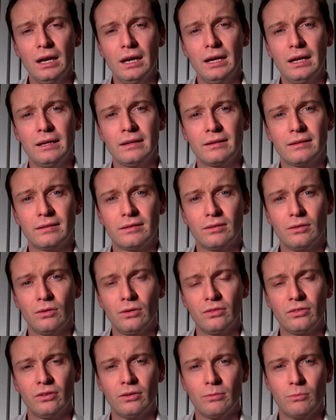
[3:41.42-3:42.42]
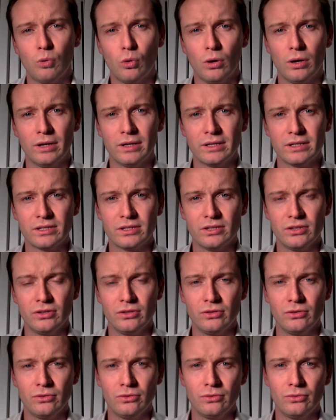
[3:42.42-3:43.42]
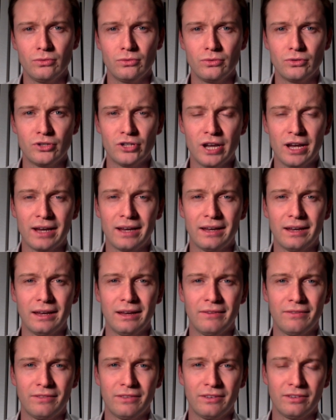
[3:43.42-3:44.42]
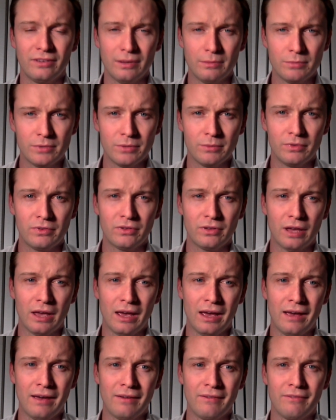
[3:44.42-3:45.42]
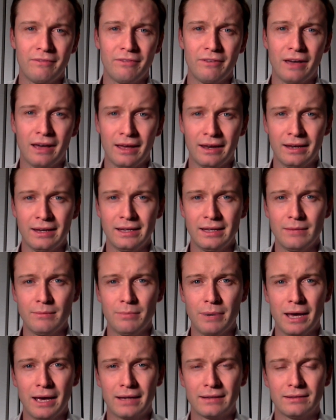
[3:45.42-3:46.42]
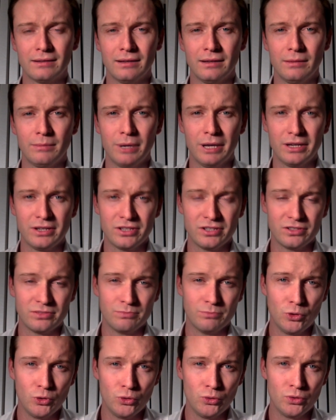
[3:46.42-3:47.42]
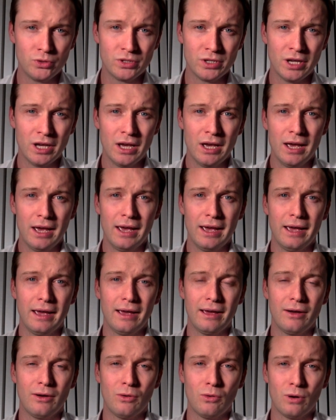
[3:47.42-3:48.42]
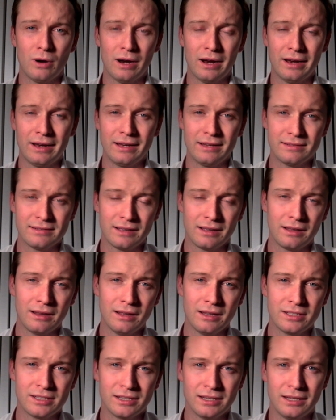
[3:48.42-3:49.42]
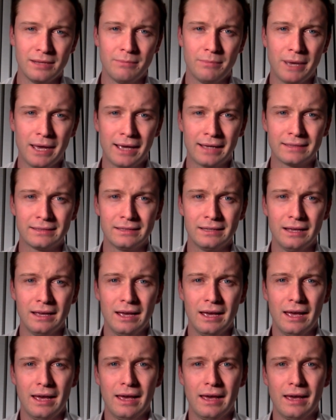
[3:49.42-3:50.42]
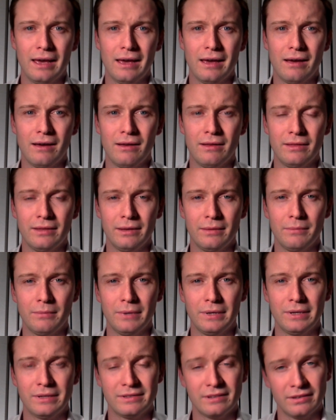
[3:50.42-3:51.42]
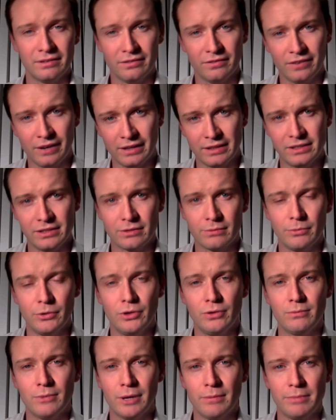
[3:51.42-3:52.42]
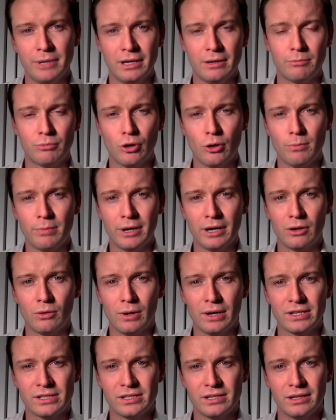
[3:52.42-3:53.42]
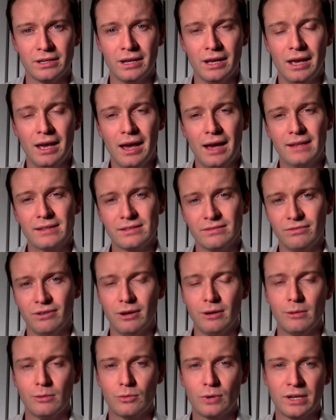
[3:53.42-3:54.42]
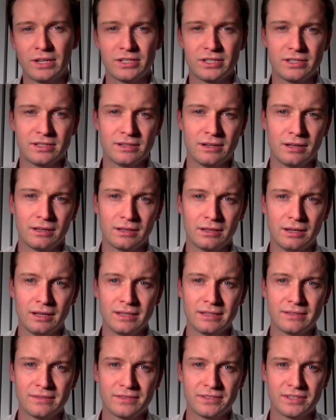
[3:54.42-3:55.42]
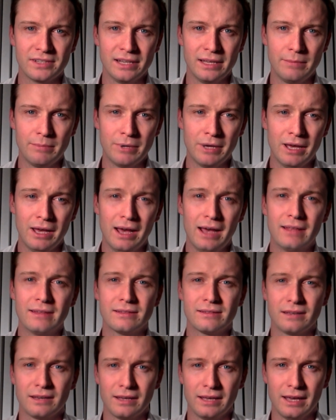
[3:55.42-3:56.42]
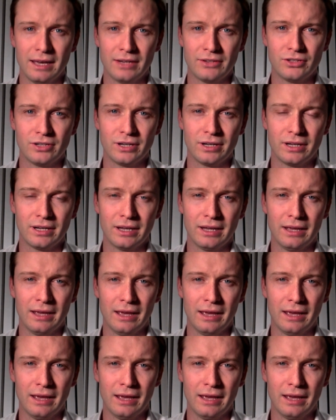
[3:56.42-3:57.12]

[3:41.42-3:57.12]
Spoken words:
It's also important to check if the symptoms have had any impact on the patient's mood or had any psychological impact on them. Is this affecting your mood? Might be an appropriate question. And some follow-up questions along the lines of sleep and psychiatric